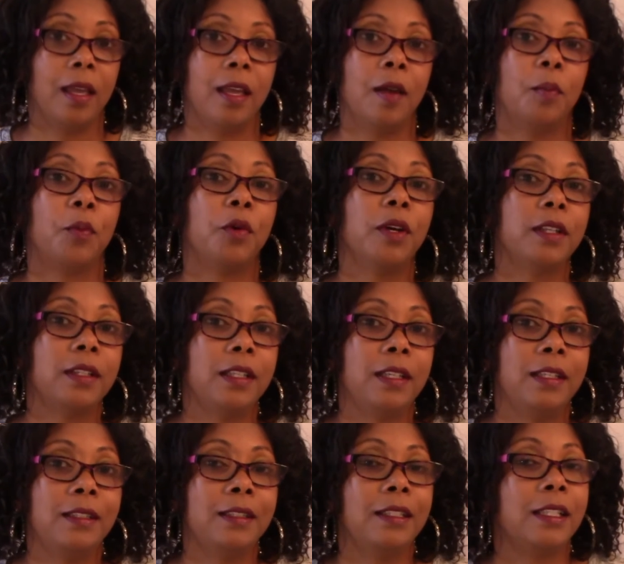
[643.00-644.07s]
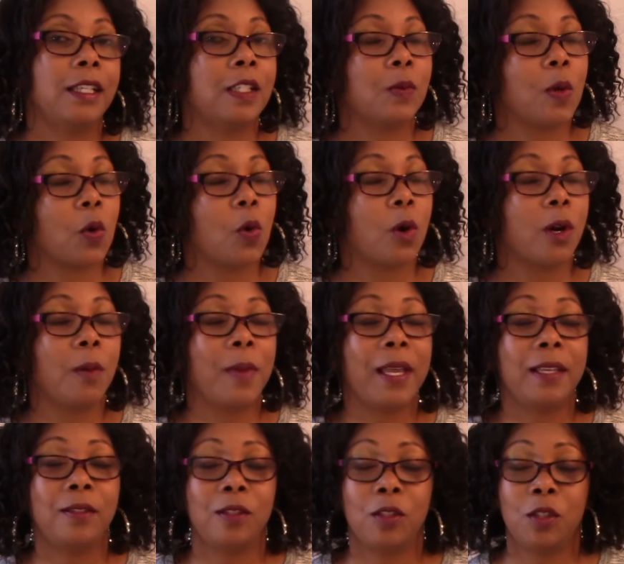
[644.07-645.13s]
Brooklyn does what
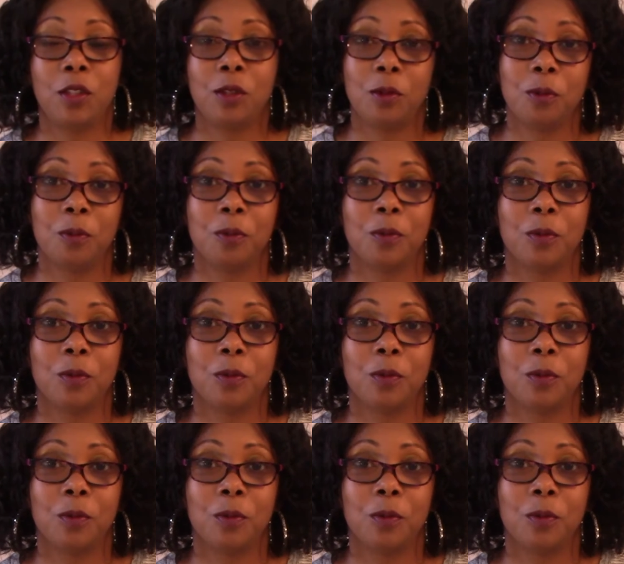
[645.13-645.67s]
Quartermaines do.